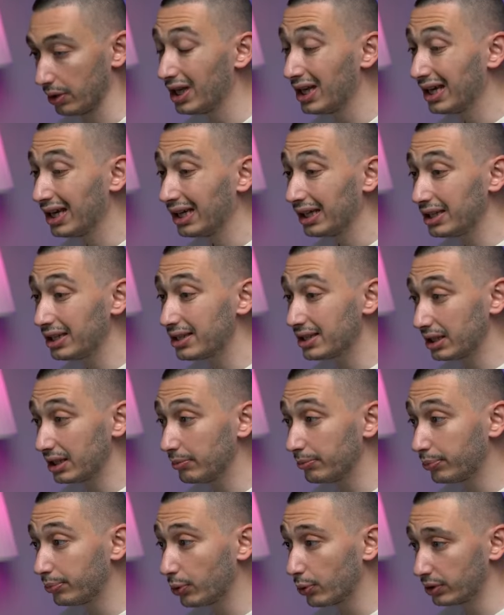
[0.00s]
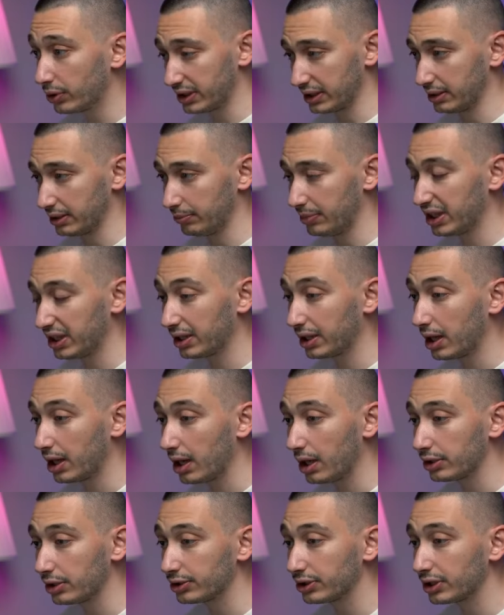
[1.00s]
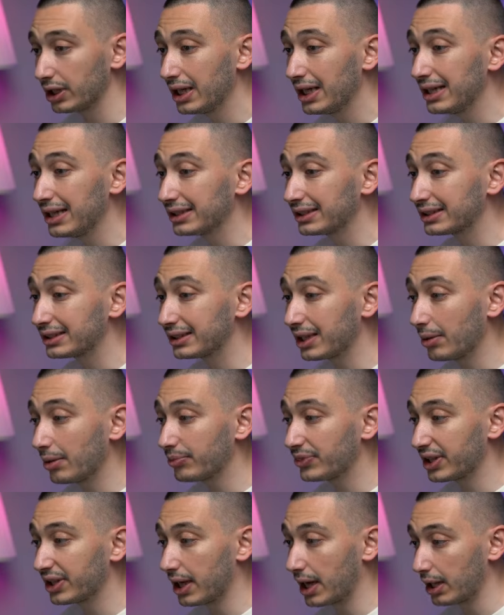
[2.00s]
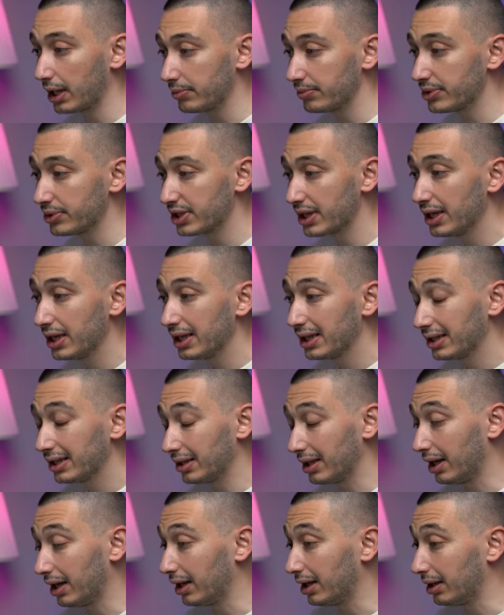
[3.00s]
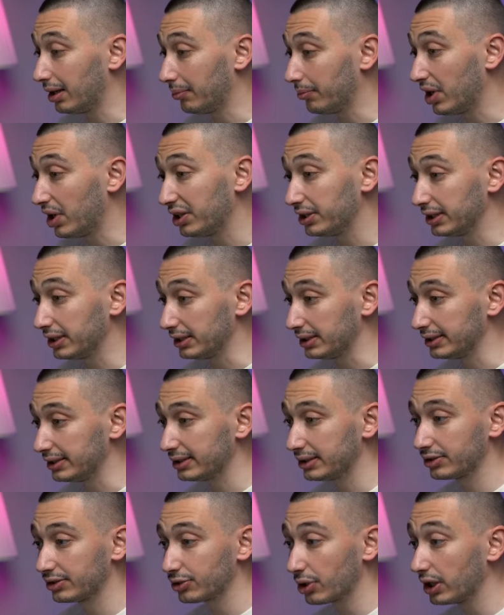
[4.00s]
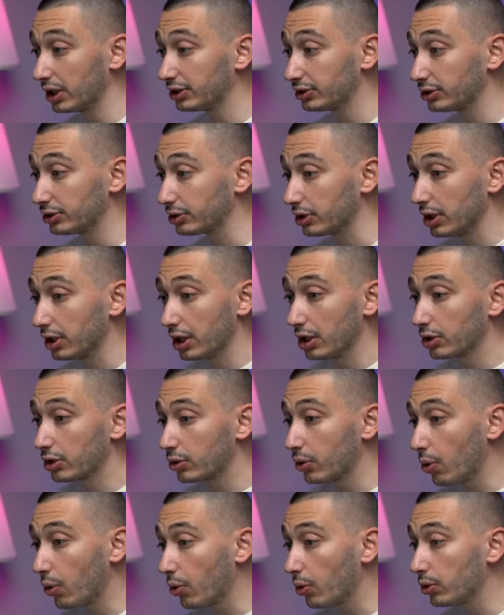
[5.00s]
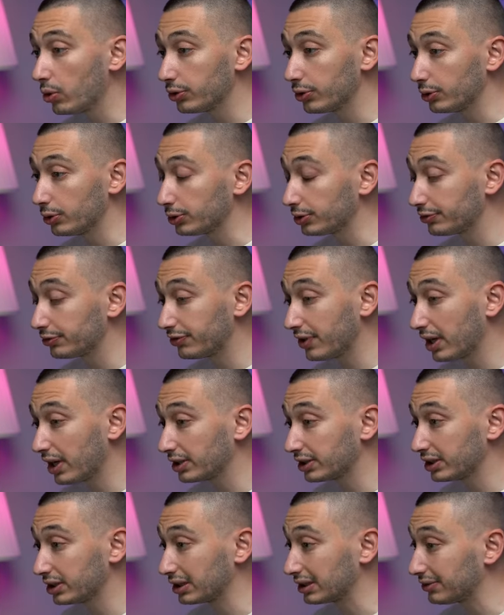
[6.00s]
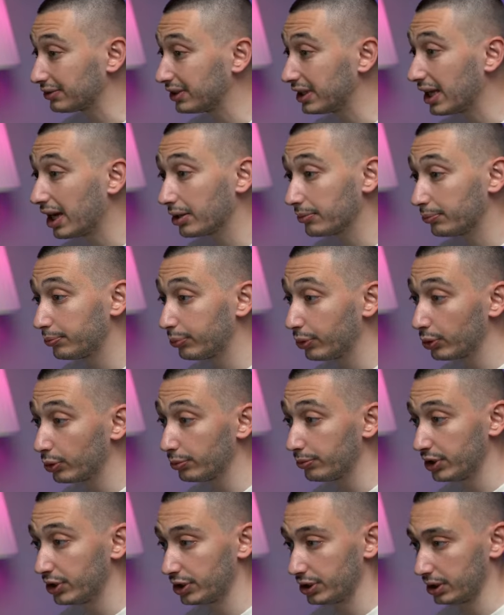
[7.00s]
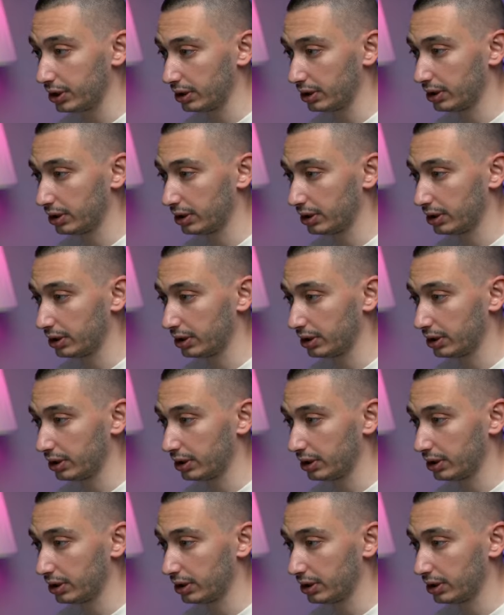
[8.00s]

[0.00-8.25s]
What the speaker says: It's important because sometimes models tries to call those functions without permission.